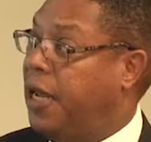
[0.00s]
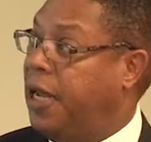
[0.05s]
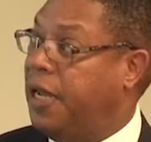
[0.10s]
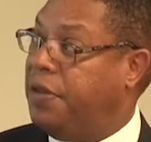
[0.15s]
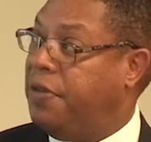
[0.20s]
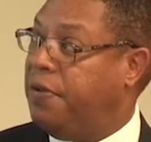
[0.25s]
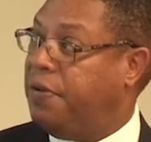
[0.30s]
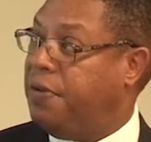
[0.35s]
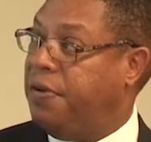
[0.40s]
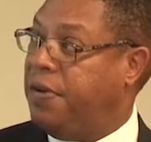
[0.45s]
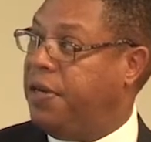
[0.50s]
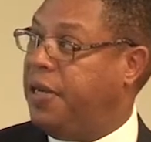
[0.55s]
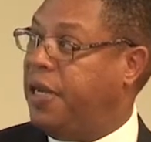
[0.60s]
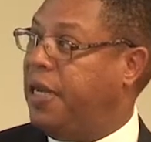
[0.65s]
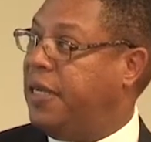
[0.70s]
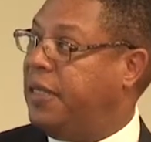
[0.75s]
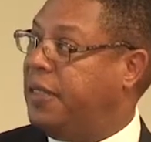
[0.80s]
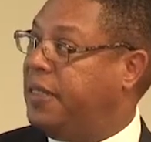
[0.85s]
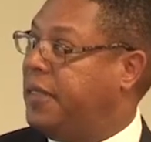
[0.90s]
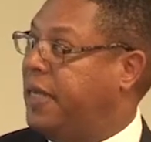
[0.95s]
you could
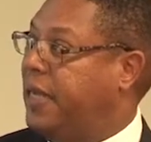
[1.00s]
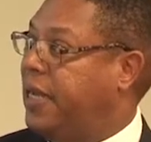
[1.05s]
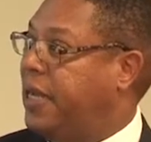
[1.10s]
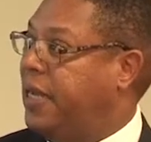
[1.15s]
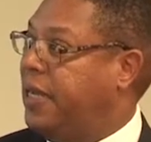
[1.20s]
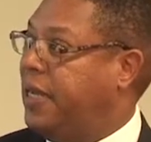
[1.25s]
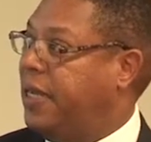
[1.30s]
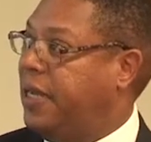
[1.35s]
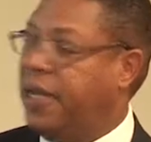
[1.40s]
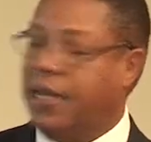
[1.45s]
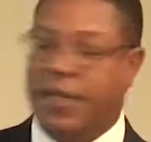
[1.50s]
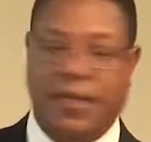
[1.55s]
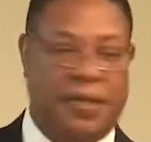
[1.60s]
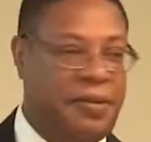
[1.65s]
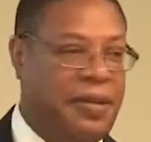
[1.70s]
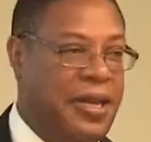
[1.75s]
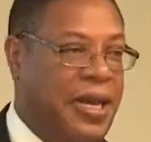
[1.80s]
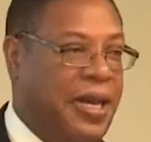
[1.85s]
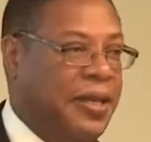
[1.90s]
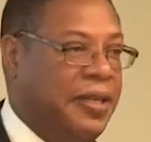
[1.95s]
not say that
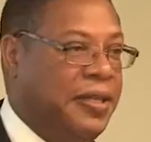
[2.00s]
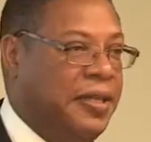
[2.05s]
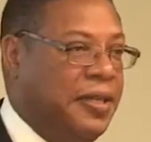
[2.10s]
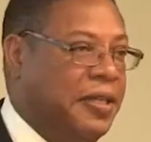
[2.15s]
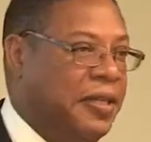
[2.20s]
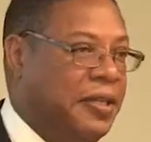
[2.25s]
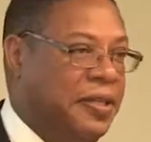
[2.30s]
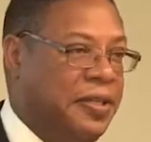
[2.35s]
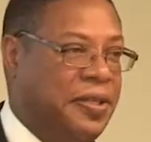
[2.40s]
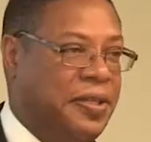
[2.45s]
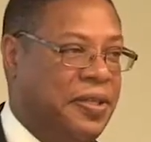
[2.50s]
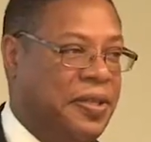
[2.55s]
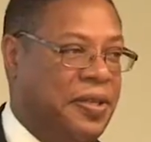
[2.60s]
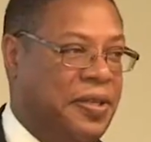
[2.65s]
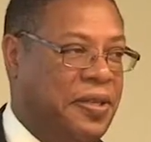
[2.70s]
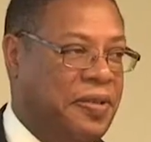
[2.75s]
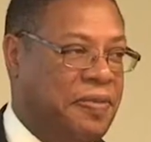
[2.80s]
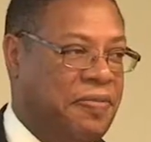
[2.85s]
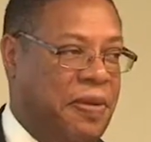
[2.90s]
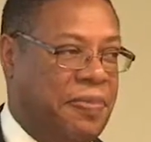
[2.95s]
that
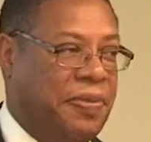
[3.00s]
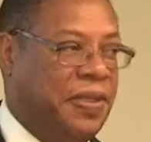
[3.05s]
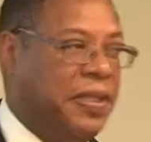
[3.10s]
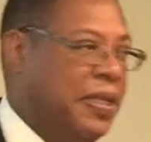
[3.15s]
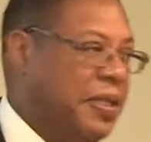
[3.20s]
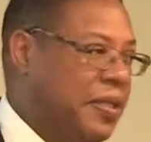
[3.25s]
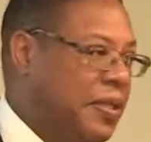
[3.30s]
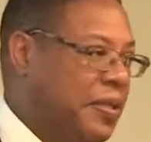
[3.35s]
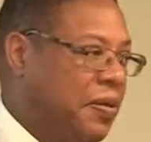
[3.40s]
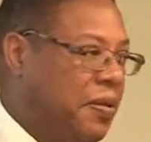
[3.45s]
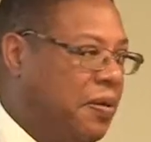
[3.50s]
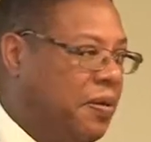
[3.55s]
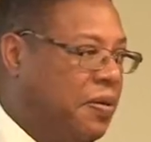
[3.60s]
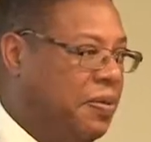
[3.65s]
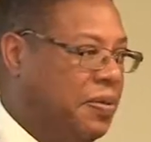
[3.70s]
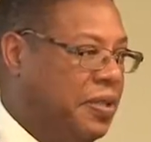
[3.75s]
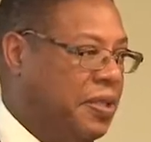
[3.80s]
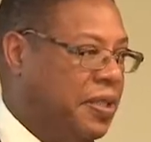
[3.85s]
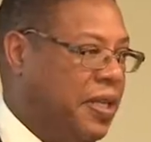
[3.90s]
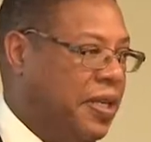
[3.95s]
represents the
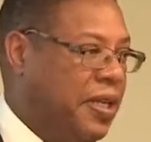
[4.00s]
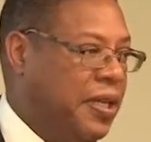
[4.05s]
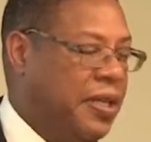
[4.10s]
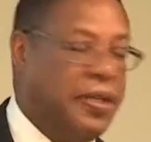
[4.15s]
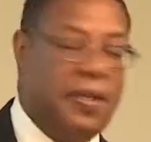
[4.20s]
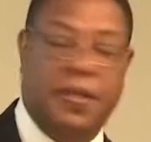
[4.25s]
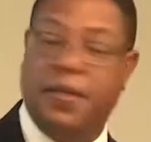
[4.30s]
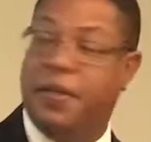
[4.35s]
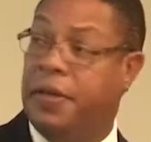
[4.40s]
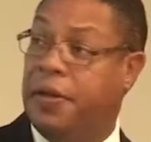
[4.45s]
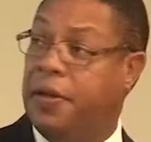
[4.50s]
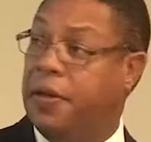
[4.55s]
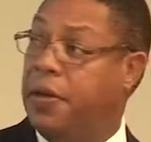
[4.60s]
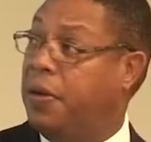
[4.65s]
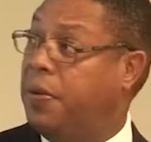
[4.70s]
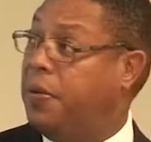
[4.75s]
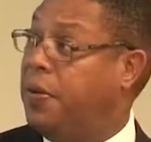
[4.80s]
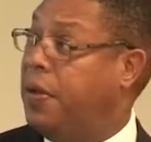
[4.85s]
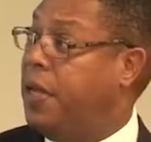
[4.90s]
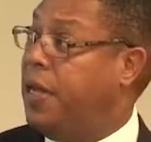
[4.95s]
whole city, you
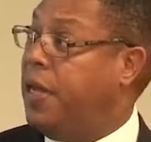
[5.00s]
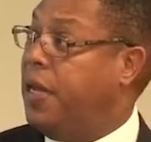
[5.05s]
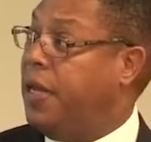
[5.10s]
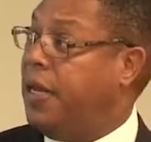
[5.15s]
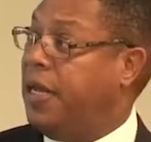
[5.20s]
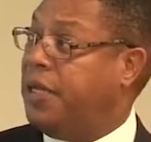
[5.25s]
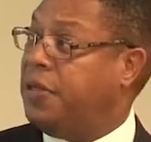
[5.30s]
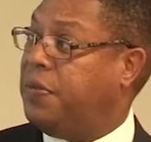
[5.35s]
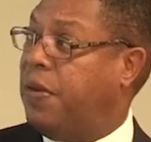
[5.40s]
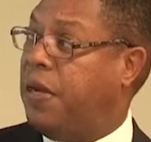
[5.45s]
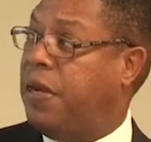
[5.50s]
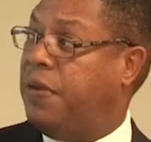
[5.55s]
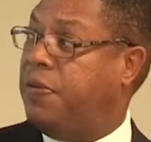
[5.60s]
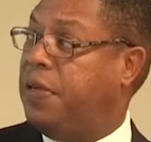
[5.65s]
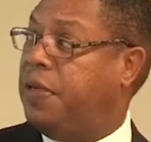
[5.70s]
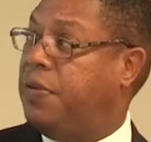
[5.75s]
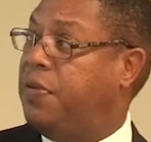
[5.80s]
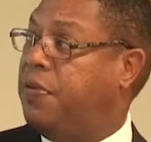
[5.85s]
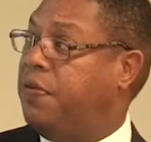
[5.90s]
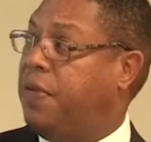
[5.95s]
know. That's why we
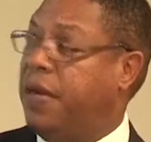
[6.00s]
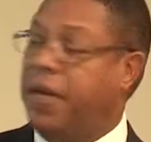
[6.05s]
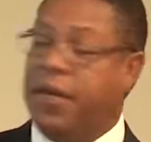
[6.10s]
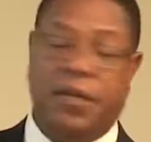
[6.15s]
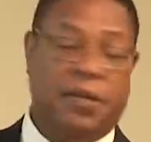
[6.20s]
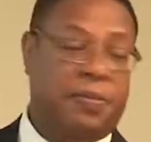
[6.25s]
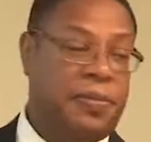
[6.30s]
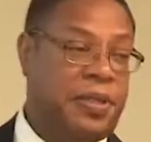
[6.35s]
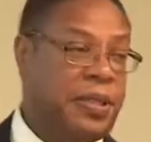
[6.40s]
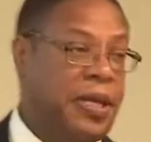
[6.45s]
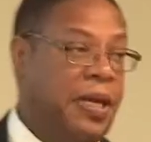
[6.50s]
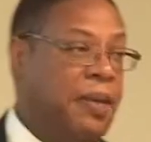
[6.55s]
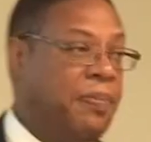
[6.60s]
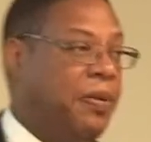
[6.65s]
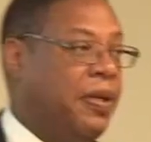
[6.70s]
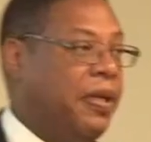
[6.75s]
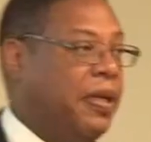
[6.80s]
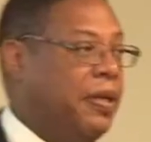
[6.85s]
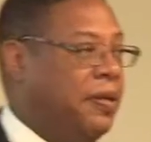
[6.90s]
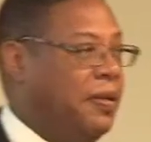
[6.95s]
do random
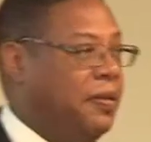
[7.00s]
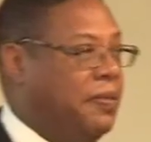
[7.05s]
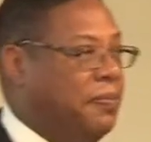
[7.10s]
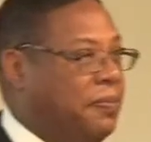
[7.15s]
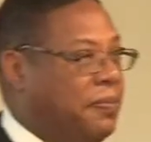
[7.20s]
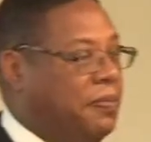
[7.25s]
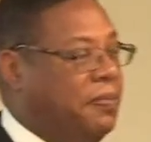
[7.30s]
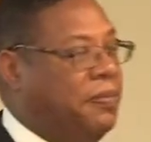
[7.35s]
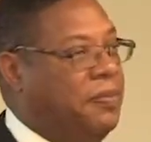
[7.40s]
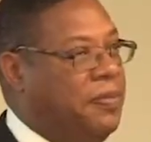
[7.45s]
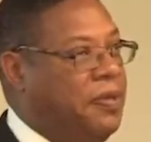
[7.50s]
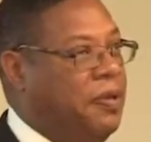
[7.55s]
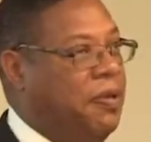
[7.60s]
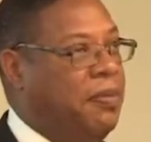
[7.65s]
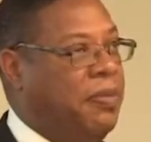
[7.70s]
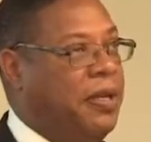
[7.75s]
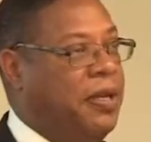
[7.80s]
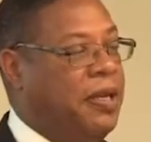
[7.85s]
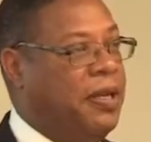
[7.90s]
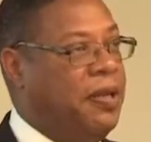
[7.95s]
sampling
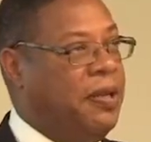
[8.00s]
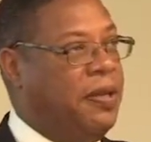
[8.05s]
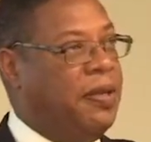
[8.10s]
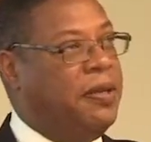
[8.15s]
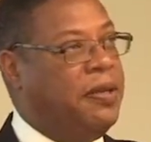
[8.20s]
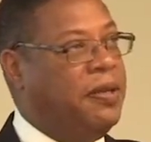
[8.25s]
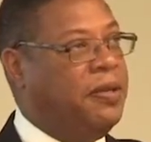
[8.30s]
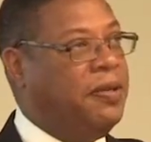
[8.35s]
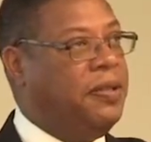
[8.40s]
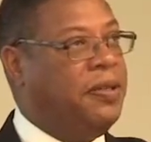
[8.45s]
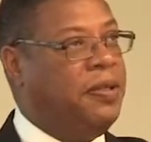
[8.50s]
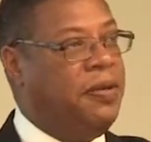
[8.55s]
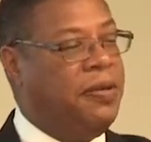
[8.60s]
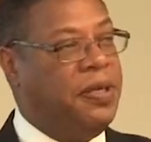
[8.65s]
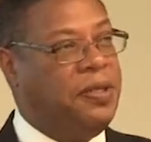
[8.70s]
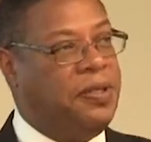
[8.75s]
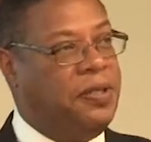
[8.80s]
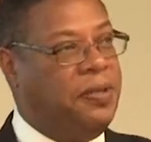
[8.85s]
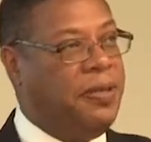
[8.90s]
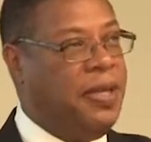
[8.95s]
normally, so
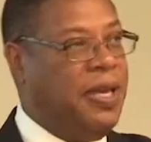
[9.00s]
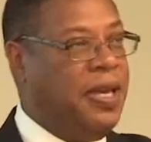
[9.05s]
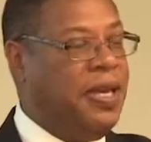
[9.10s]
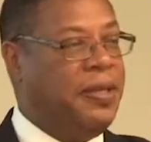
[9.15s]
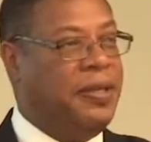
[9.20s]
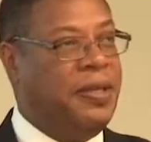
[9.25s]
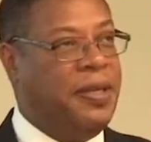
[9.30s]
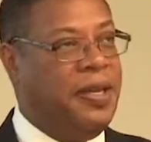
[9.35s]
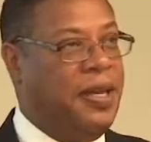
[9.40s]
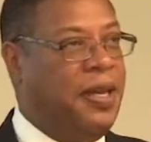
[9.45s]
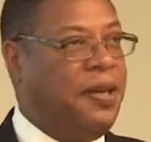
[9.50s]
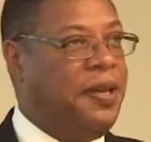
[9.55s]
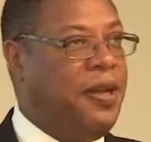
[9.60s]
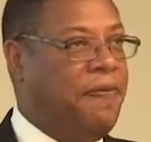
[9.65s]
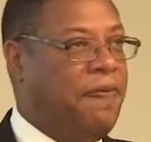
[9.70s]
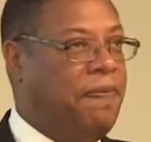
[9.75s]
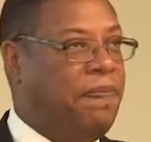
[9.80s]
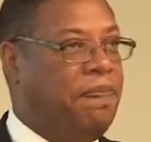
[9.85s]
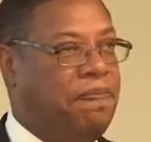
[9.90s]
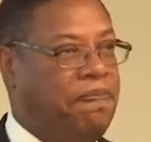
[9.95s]
that you get
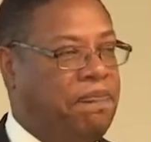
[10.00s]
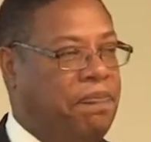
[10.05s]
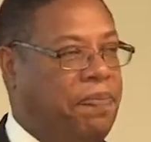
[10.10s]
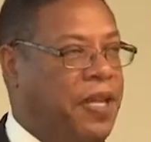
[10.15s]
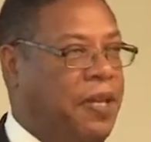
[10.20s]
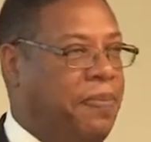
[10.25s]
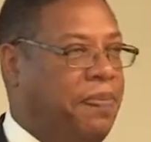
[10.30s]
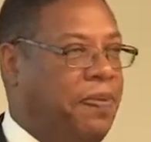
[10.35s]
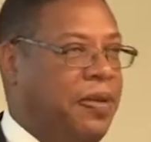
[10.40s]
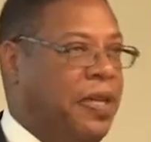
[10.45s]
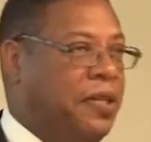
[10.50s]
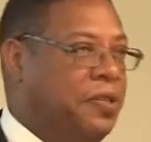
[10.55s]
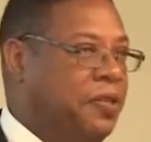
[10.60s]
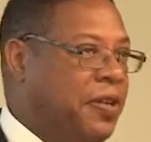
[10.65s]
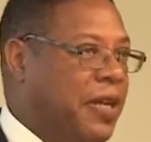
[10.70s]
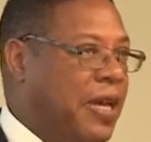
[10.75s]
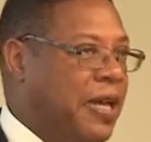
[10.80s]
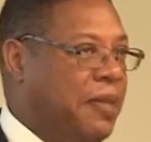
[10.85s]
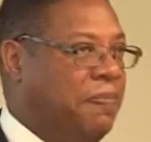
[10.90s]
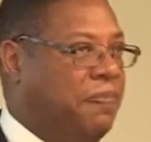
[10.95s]
enough people that you're
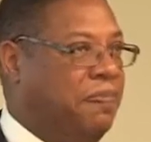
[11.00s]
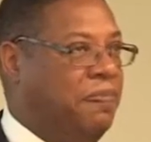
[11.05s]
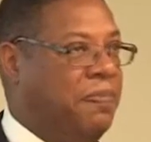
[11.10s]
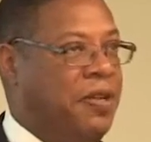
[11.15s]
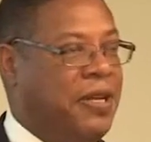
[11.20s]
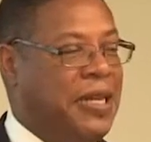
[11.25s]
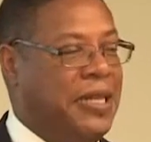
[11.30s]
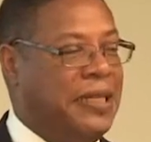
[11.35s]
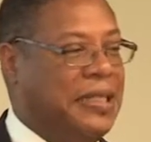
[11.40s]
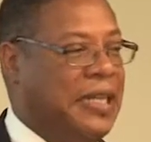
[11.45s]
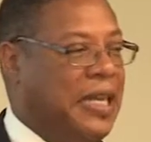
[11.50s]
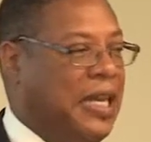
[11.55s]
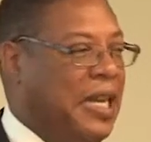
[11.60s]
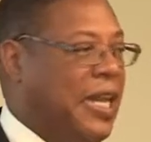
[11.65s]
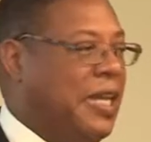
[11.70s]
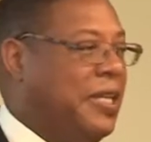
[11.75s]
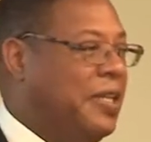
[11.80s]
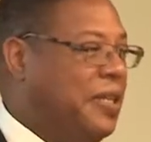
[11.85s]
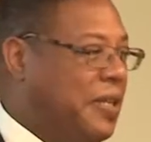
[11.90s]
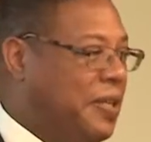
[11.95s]
not
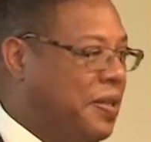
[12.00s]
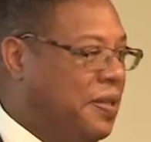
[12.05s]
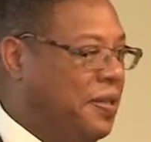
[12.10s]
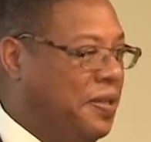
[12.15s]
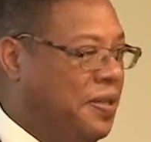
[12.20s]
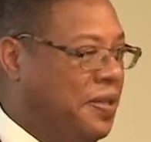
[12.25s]
selecting